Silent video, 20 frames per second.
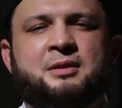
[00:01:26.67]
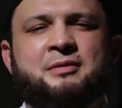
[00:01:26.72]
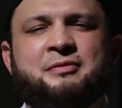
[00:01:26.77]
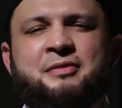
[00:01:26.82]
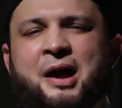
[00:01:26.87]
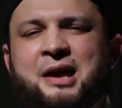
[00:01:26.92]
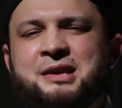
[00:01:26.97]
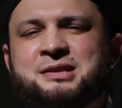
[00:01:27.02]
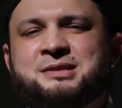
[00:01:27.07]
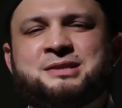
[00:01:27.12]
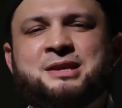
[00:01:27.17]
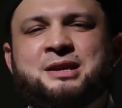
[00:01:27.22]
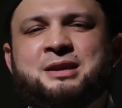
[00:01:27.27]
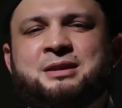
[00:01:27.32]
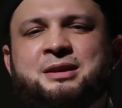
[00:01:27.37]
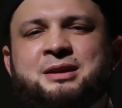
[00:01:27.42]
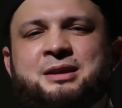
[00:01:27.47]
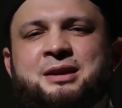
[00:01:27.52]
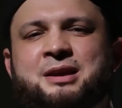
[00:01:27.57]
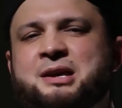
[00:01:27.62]

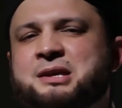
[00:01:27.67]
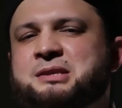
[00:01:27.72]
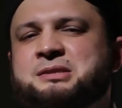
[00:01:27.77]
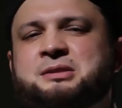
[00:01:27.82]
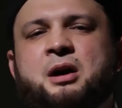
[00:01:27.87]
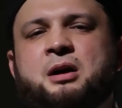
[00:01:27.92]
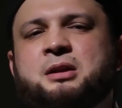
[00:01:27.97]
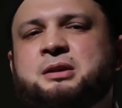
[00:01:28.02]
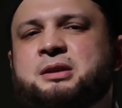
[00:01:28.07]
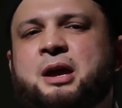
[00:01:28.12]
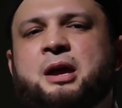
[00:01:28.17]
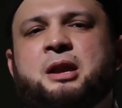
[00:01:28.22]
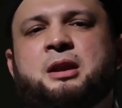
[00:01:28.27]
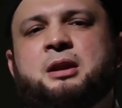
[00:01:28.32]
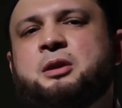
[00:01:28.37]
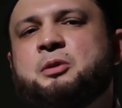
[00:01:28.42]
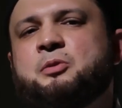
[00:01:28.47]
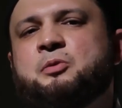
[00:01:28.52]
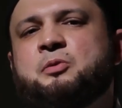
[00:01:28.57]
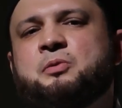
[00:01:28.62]
Fasting is not a
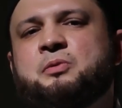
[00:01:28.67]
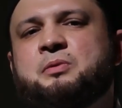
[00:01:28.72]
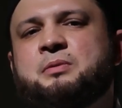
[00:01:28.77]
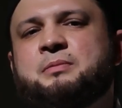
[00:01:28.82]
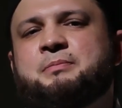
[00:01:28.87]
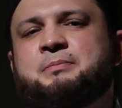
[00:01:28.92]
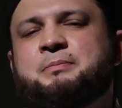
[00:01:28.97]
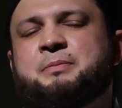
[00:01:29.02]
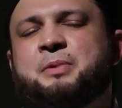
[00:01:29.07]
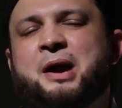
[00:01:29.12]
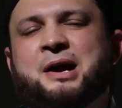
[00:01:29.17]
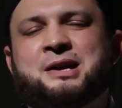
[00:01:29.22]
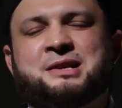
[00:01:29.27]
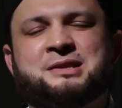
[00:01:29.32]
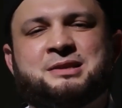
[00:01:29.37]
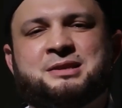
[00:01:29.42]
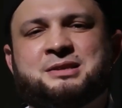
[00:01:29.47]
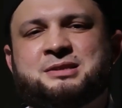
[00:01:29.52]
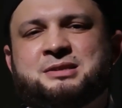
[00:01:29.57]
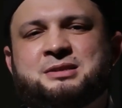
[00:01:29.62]
new
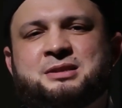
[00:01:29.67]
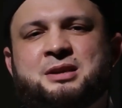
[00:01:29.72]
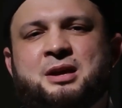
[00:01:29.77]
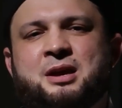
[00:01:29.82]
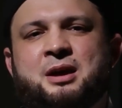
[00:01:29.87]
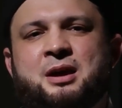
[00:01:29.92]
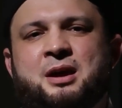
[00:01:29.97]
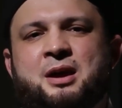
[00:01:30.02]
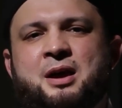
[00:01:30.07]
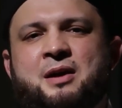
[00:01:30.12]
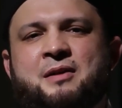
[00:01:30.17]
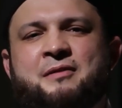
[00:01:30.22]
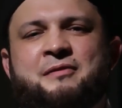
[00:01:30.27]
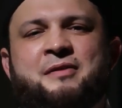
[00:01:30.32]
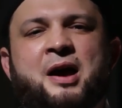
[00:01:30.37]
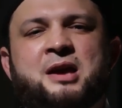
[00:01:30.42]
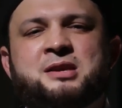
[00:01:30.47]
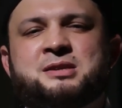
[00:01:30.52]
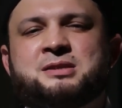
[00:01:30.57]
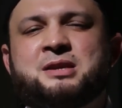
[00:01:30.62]
practice.
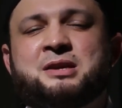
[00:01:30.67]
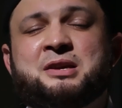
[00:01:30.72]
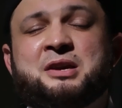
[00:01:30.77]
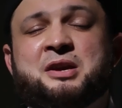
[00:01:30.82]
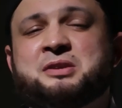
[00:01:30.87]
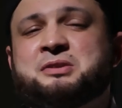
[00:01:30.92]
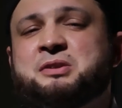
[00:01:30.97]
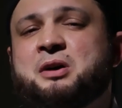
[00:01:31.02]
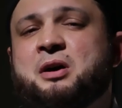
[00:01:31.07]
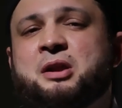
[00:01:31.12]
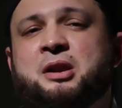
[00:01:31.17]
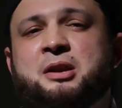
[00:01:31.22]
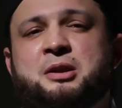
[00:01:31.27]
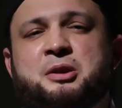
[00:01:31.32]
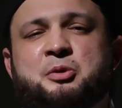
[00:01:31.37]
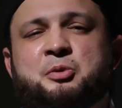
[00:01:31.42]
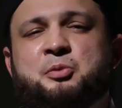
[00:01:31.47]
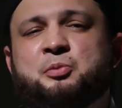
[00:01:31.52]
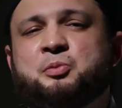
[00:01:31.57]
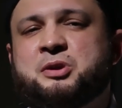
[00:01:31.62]
Fasting is not a
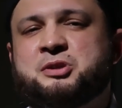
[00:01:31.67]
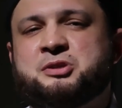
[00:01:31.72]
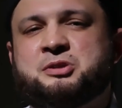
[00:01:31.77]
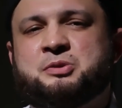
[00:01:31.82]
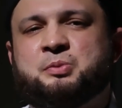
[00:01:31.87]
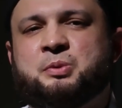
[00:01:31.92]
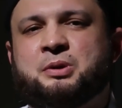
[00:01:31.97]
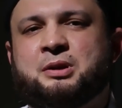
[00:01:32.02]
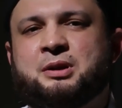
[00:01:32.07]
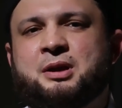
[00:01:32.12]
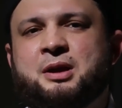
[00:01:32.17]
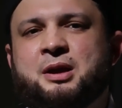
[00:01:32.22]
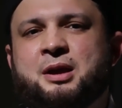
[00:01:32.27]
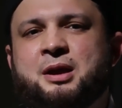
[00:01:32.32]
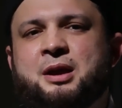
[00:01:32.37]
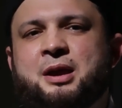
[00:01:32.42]
new ritual.